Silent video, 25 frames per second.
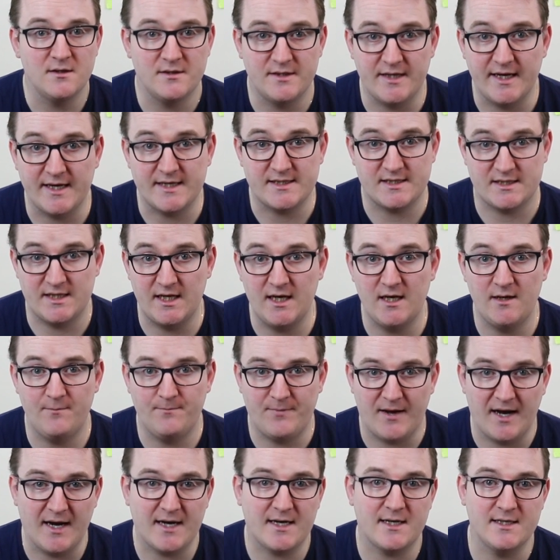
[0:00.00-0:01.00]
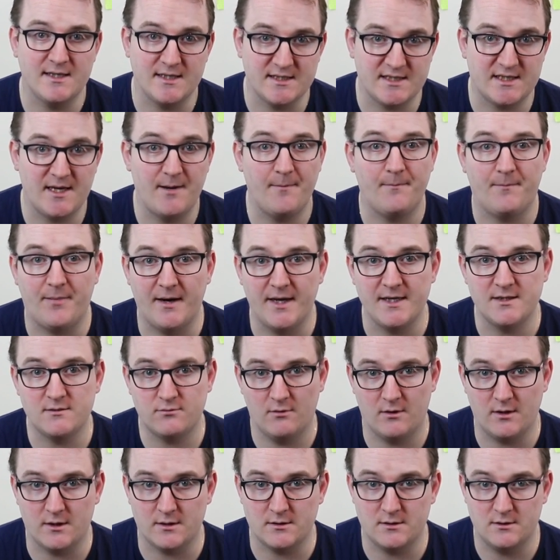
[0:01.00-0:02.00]
they are still back in the same place
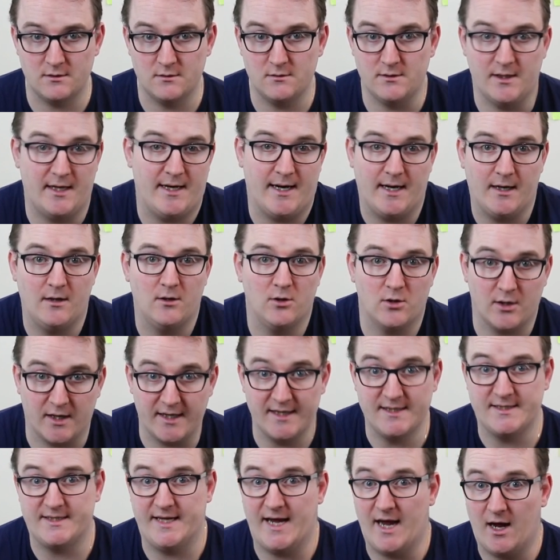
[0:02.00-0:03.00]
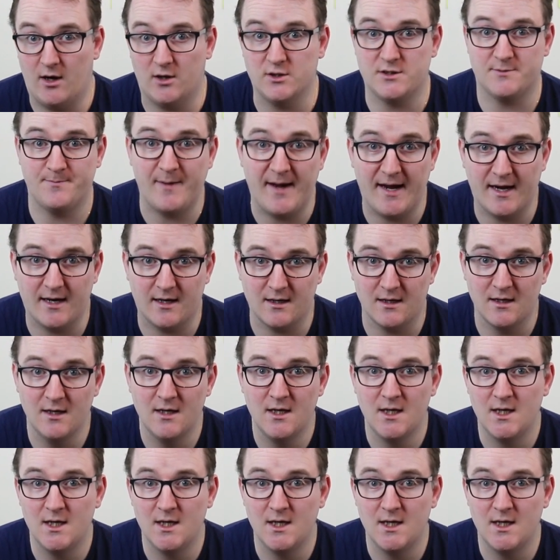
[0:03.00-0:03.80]
where the landlord gets the house back.